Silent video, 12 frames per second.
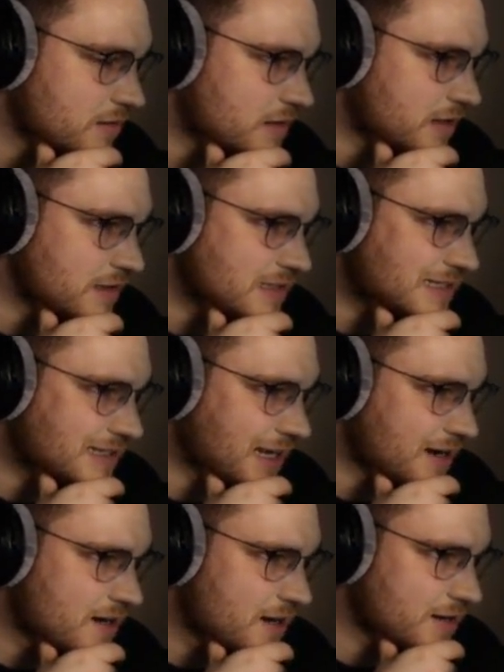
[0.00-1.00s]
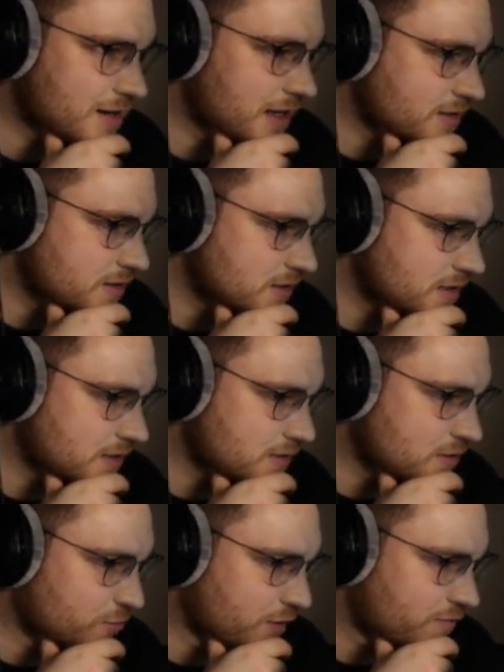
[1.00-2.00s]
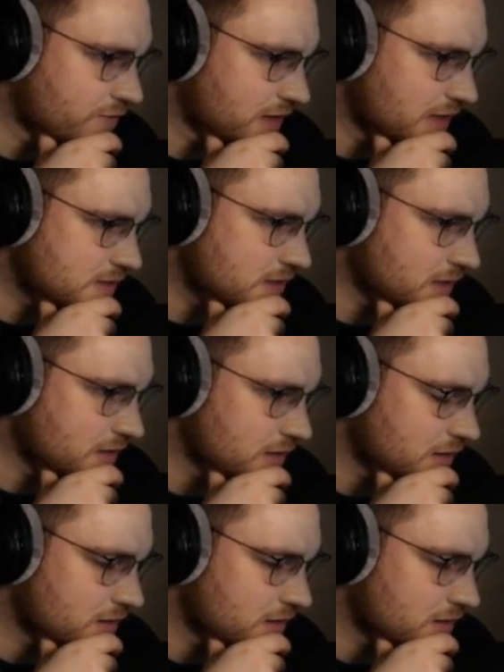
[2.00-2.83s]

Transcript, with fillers: that the skin index is 61 for the case hardened.